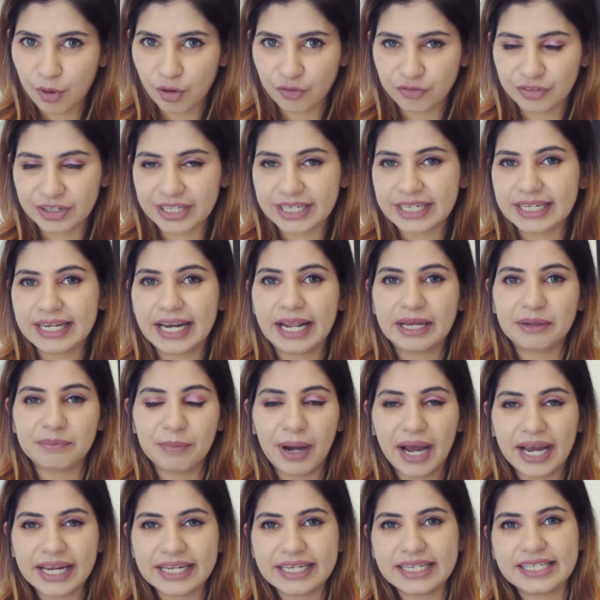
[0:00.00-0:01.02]
of it. Like
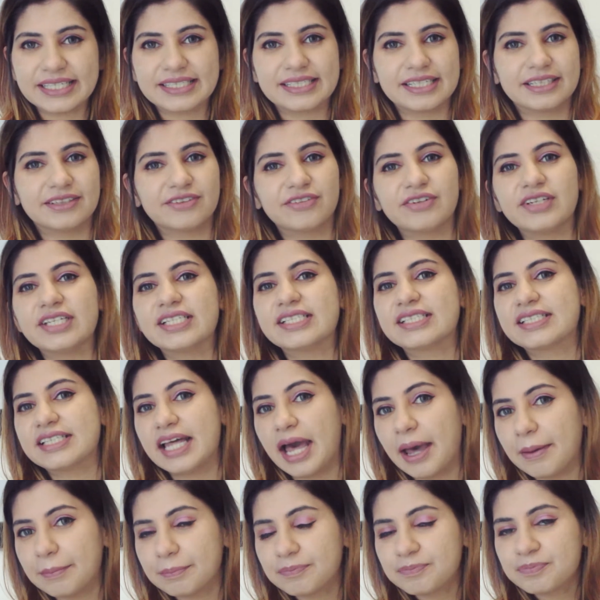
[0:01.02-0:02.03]
mine is a
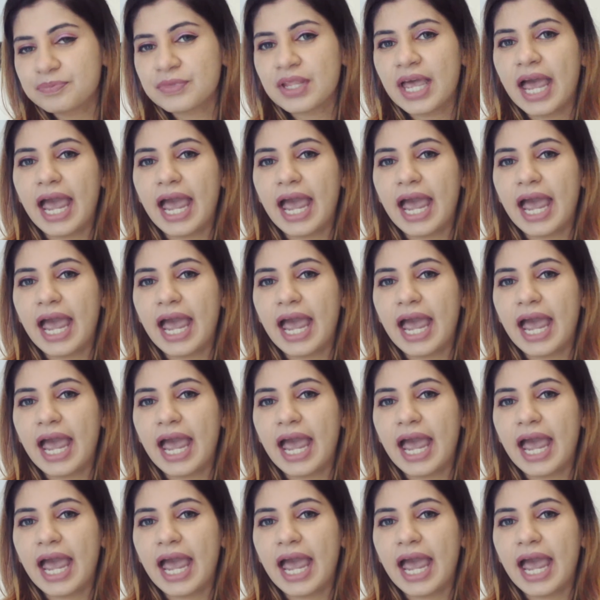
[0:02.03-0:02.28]
3-step.